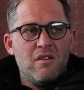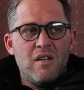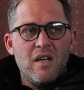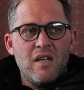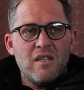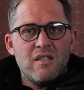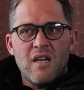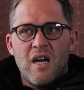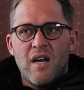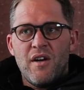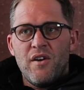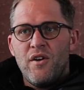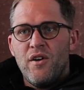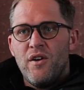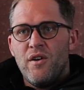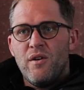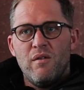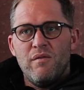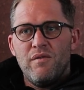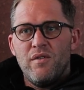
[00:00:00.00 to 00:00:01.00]
It's
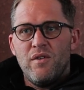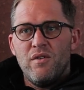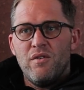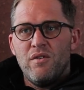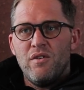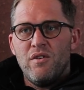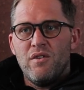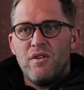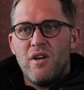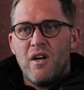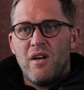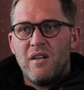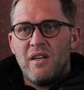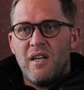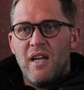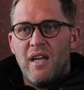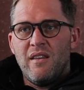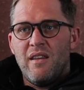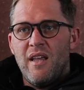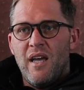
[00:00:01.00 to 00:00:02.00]
unheard of. You don't
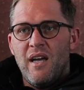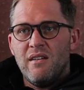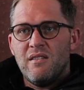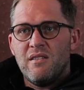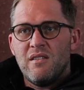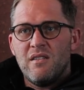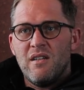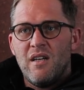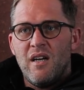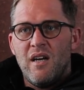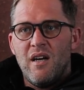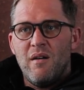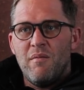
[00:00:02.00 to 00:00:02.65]
get that.